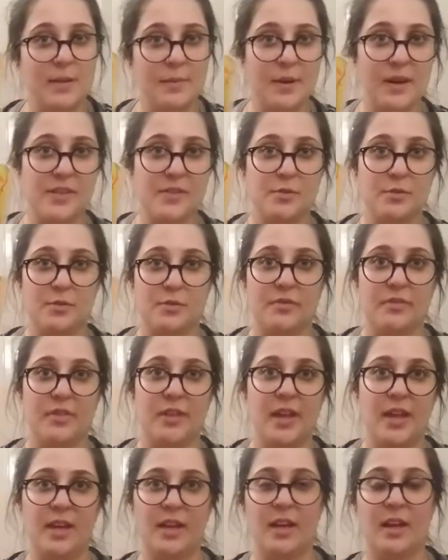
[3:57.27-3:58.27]
my sort of
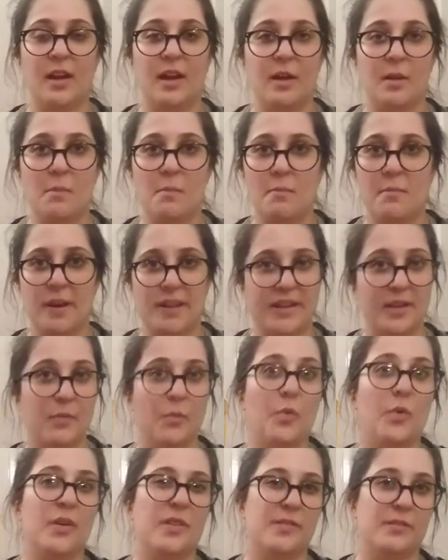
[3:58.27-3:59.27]
thing, but it
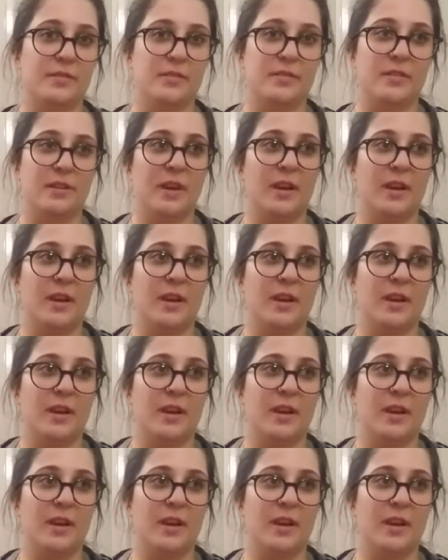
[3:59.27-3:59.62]
wasn't.